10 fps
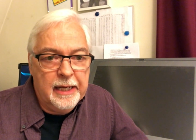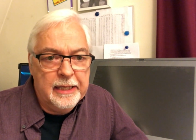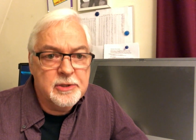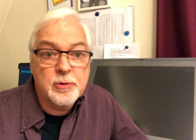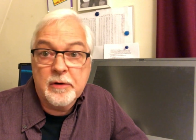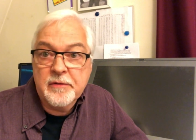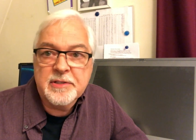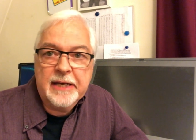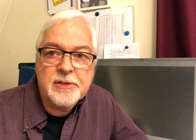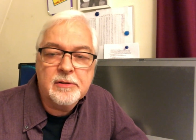and sort of the
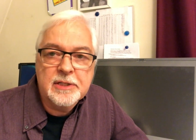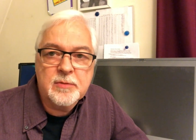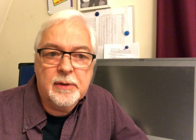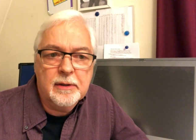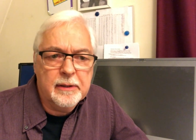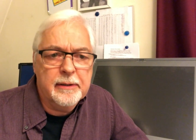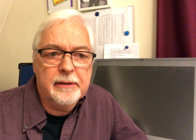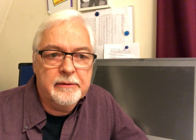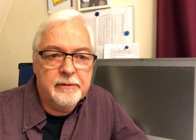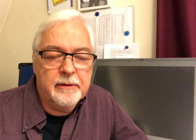schedule as well,
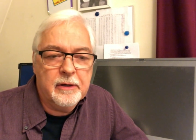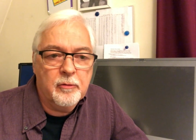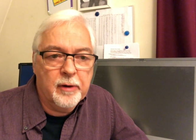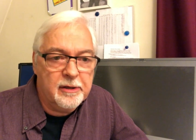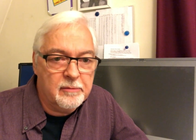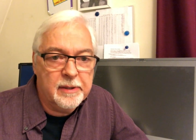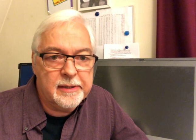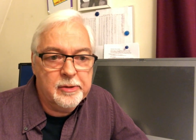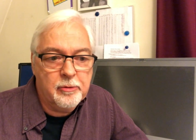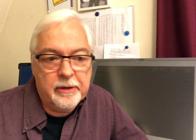a regular
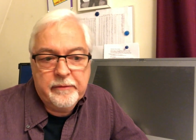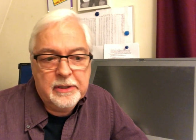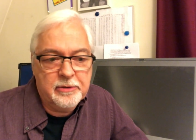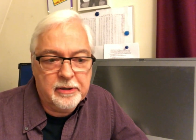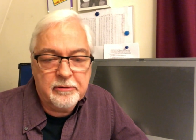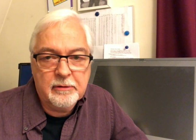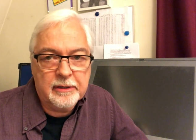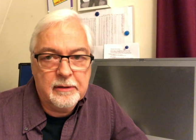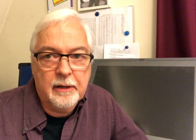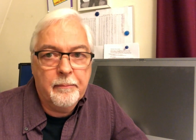monthly, or even in Trekker,
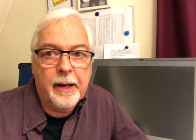like a